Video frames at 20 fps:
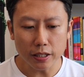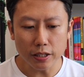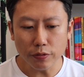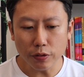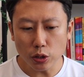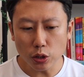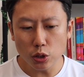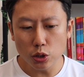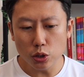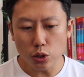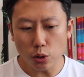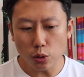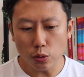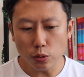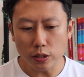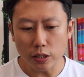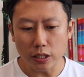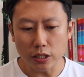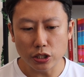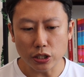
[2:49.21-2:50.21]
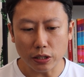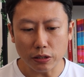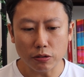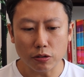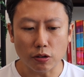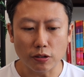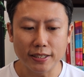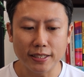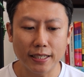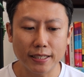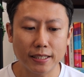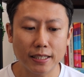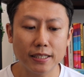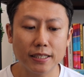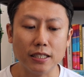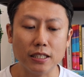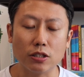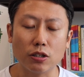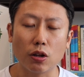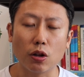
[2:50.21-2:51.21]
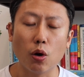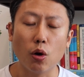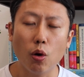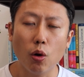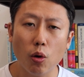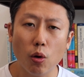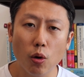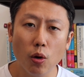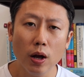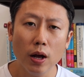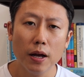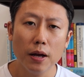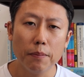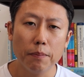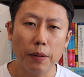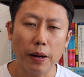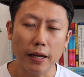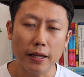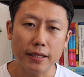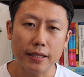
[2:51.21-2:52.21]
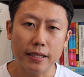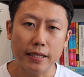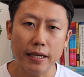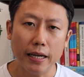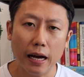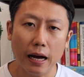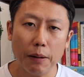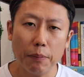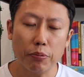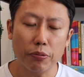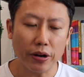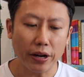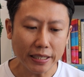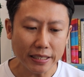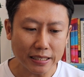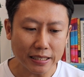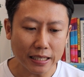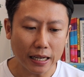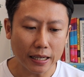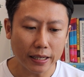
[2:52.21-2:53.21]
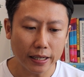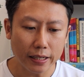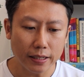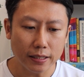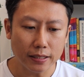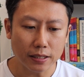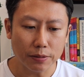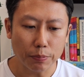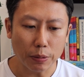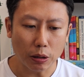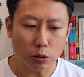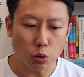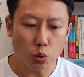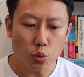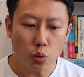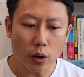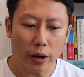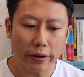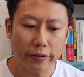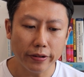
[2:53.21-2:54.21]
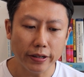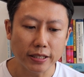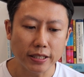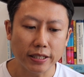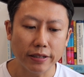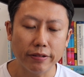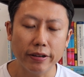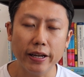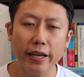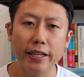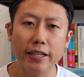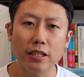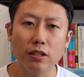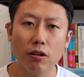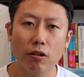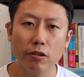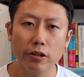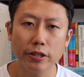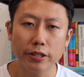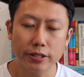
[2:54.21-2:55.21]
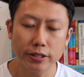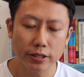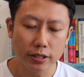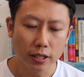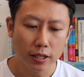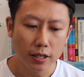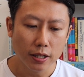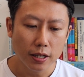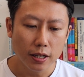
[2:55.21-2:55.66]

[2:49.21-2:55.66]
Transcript: Even though the general consensus is on a hold, but their price target is about $278,